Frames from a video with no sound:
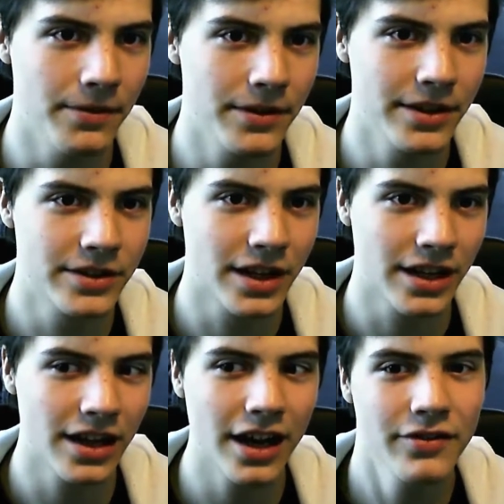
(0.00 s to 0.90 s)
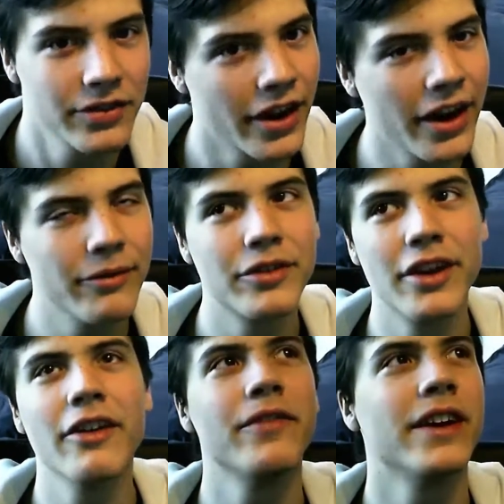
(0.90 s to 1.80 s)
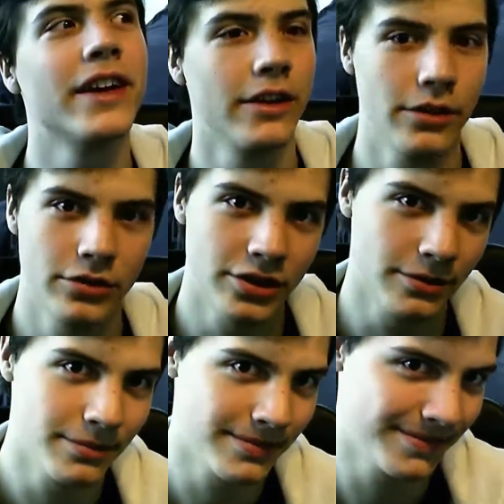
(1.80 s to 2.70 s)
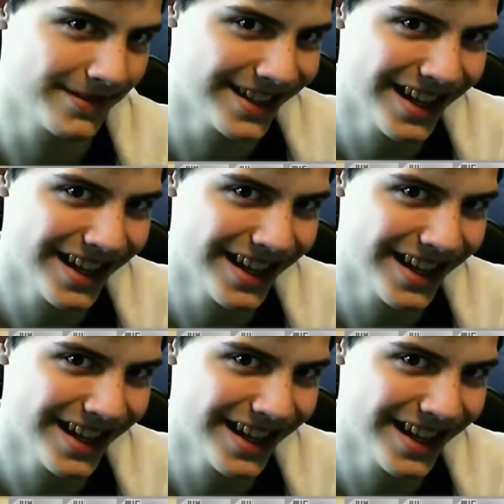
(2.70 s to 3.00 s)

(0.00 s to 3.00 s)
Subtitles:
and it's like, I have time for nothing, YouTube.